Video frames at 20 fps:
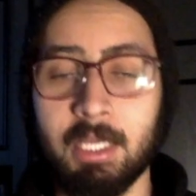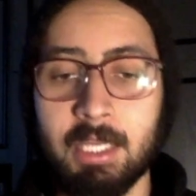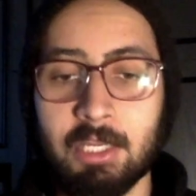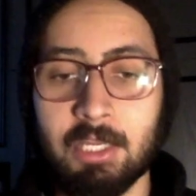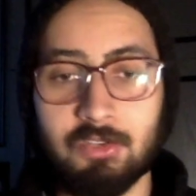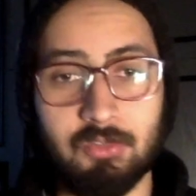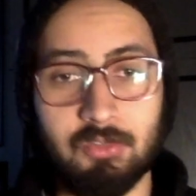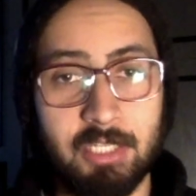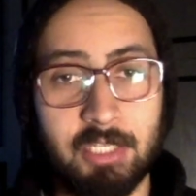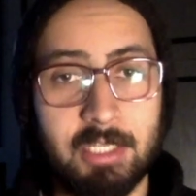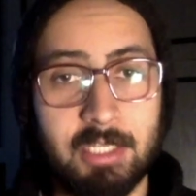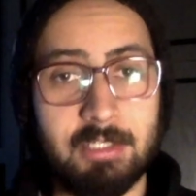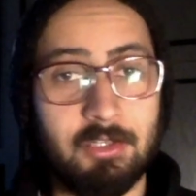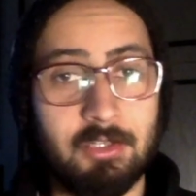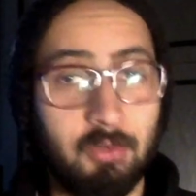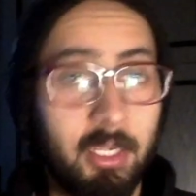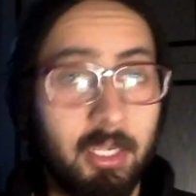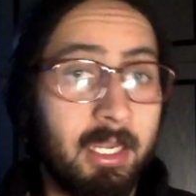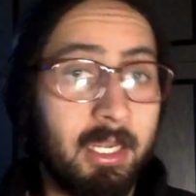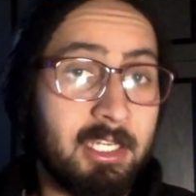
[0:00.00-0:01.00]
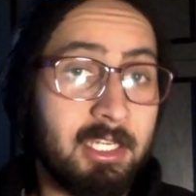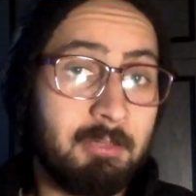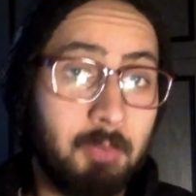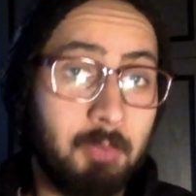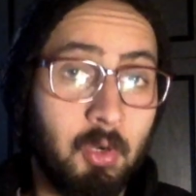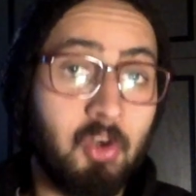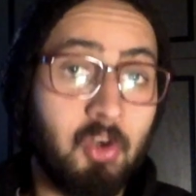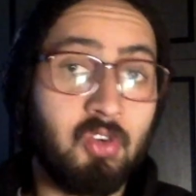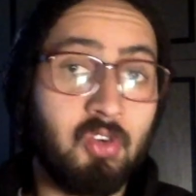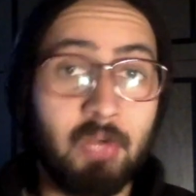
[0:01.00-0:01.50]
So just you can
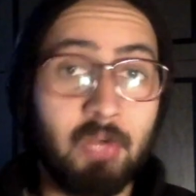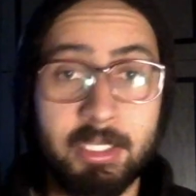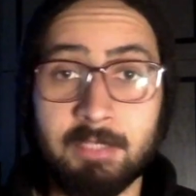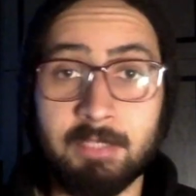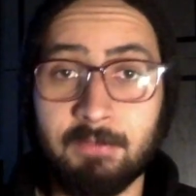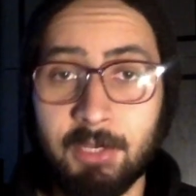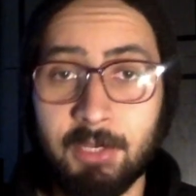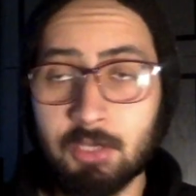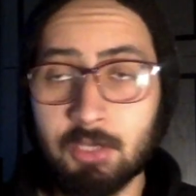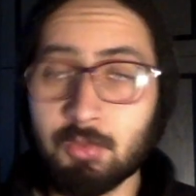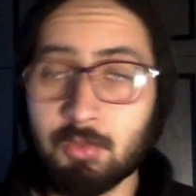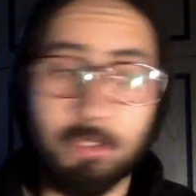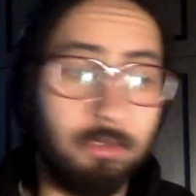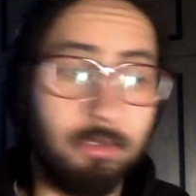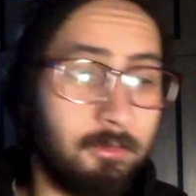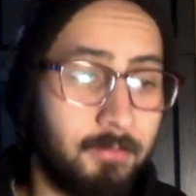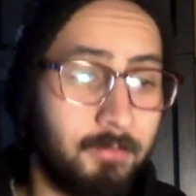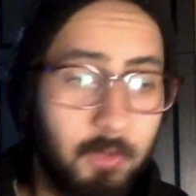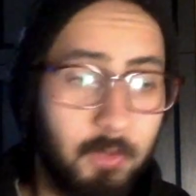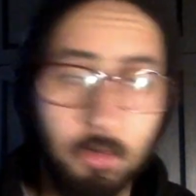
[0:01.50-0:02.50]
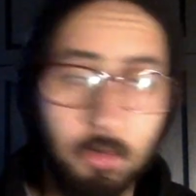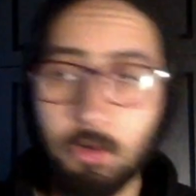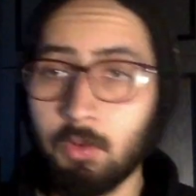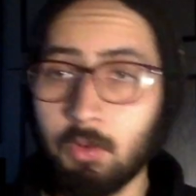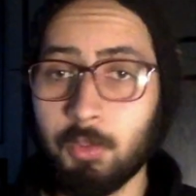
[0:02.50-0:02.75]
explore creating videos with your phone,